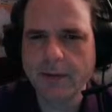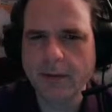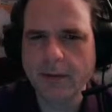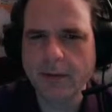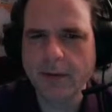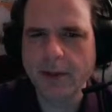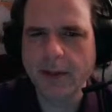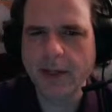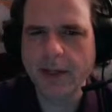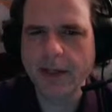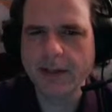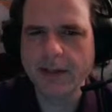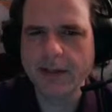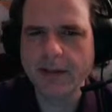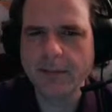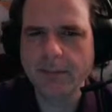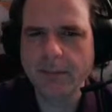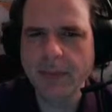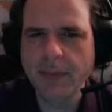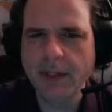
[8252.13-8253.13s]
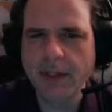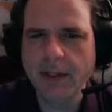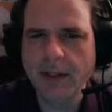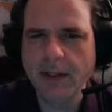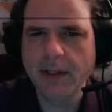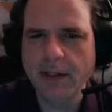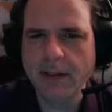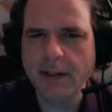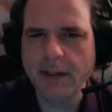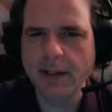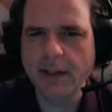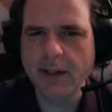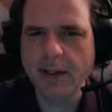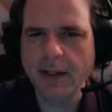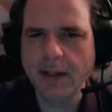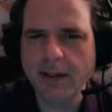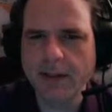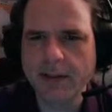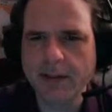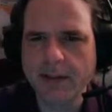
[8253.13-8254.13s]
That to me
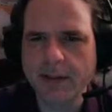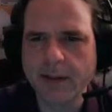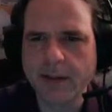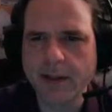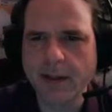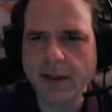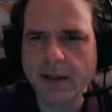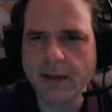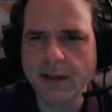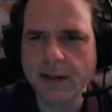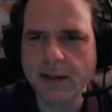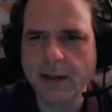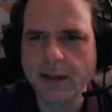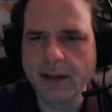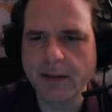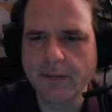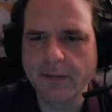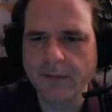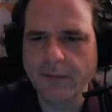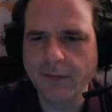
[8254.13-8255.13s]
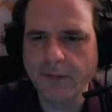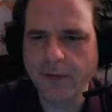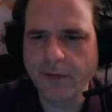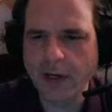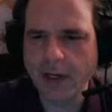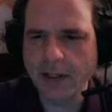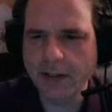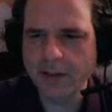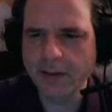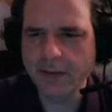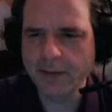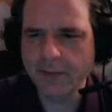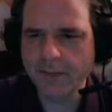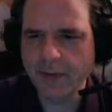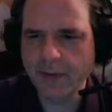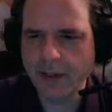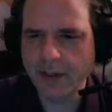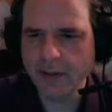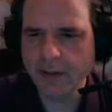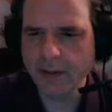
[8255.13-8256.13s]
indicates that the fractal
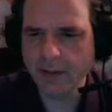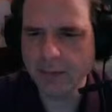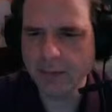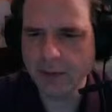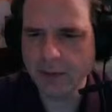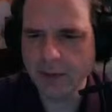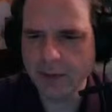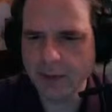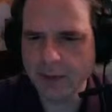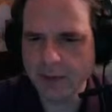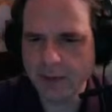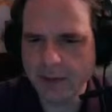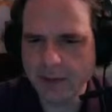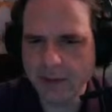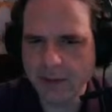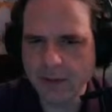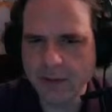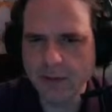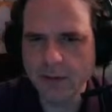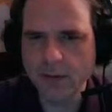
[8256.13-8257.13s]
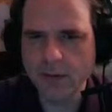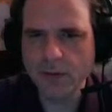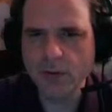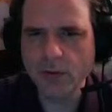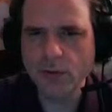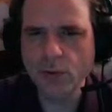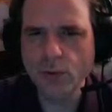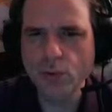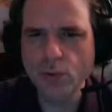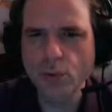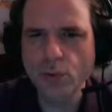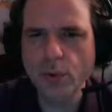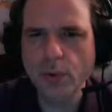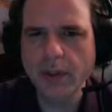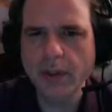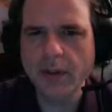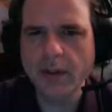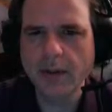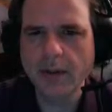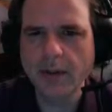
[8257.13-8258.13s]
value is too
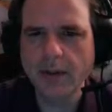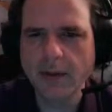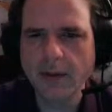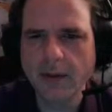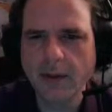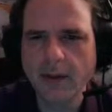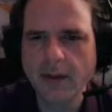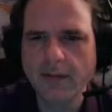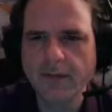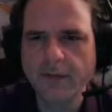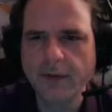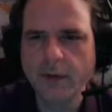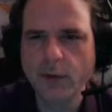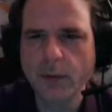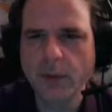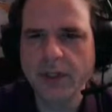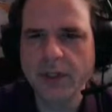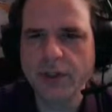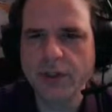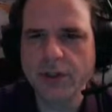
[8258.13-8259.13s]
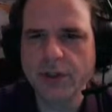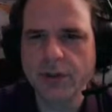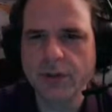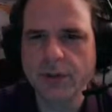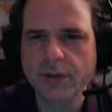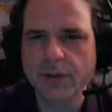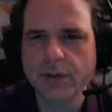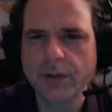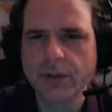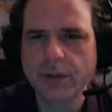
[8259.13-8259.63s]
influential.